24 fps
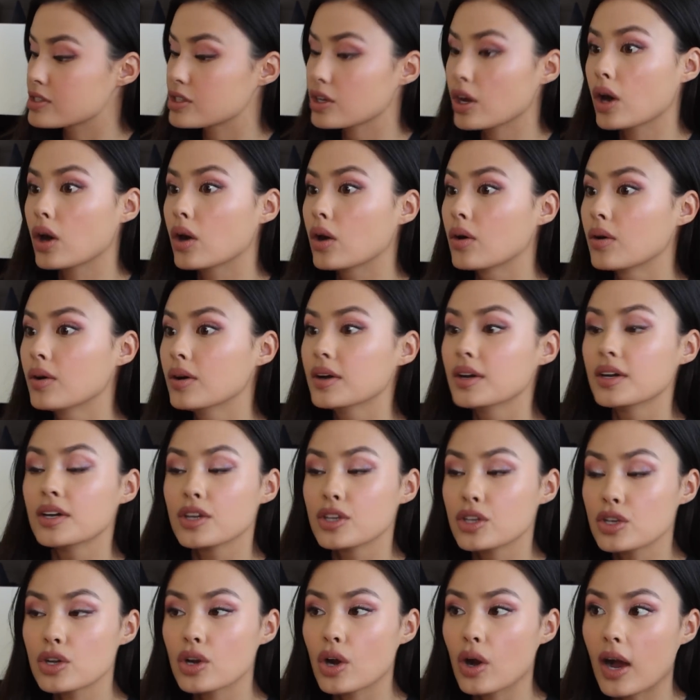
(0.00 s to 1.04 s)
So,
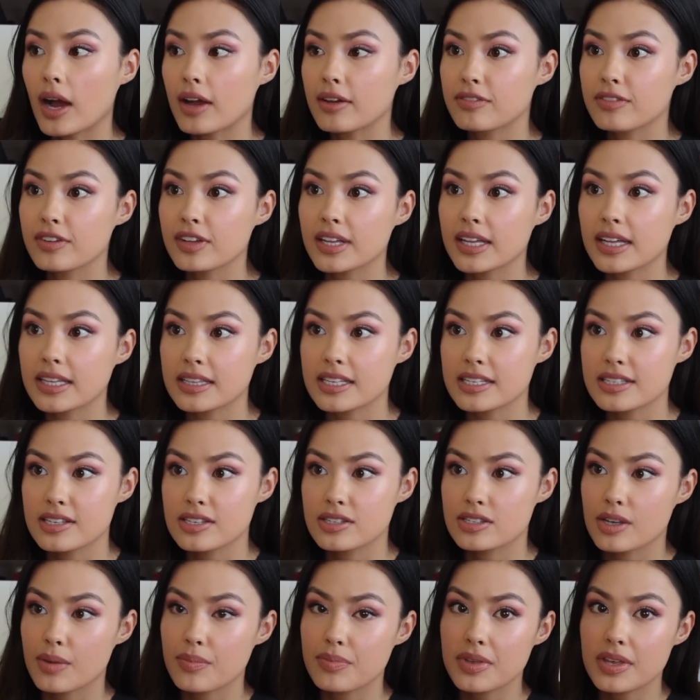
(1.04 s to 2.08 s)
you know, I feel like this
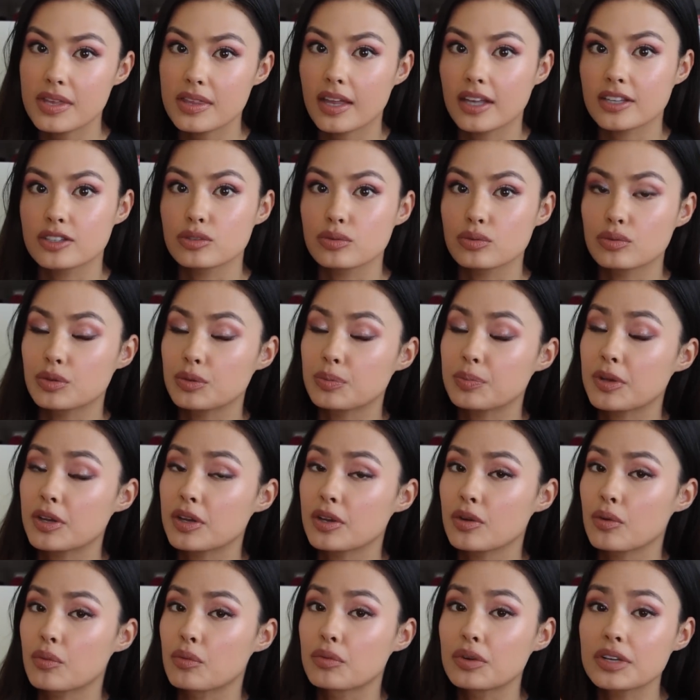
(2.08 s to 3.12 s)
is something that would
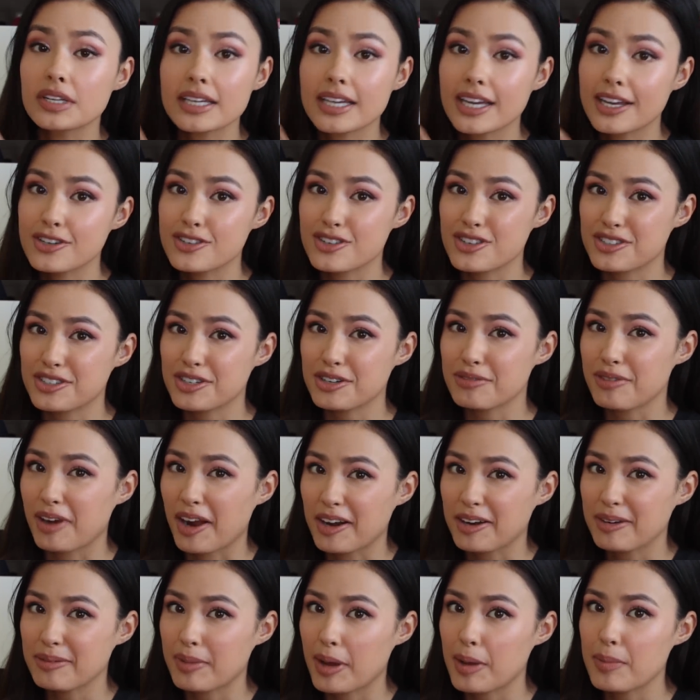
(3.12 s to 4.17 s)
be really interesting,
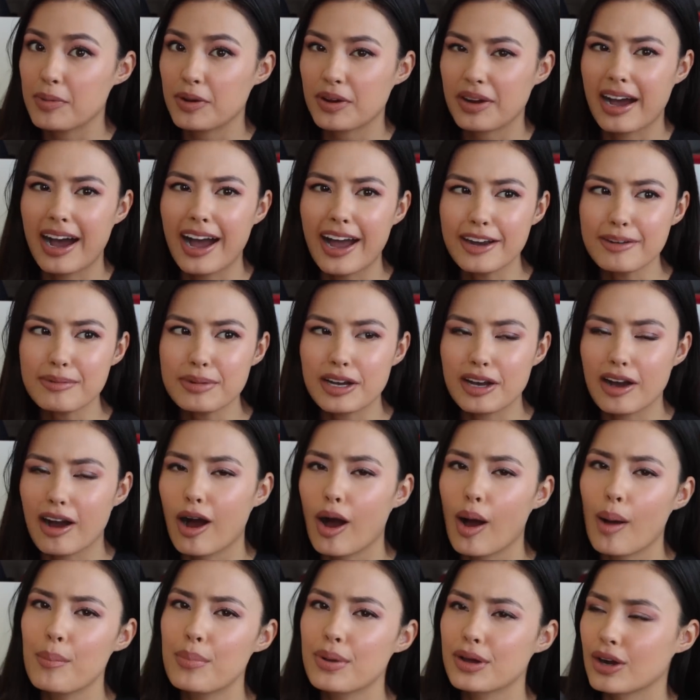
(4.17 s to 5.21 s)
right up my book, kind of
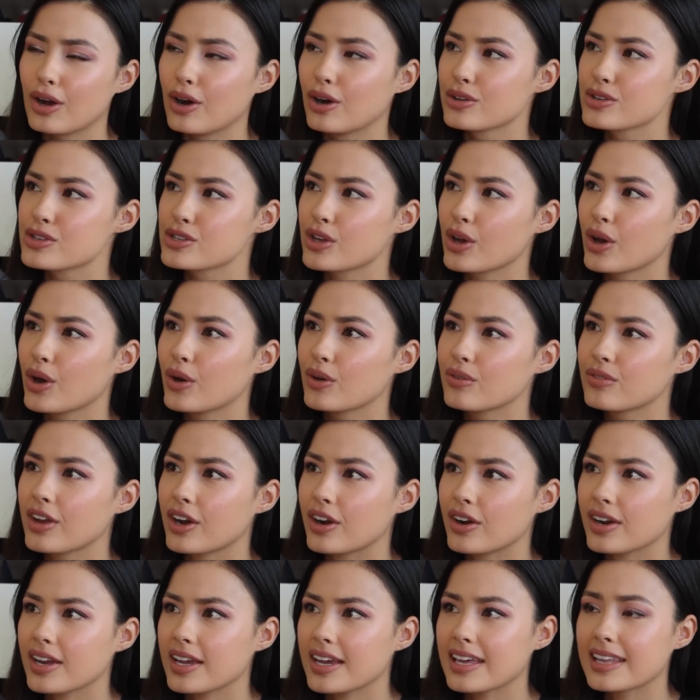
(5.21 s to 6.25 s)
macabre, but also
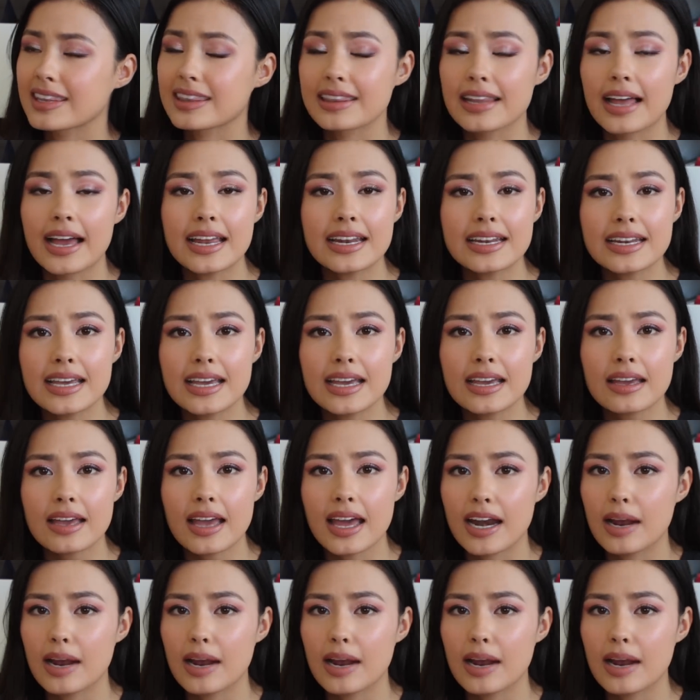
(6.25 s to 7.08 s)
very enlightening.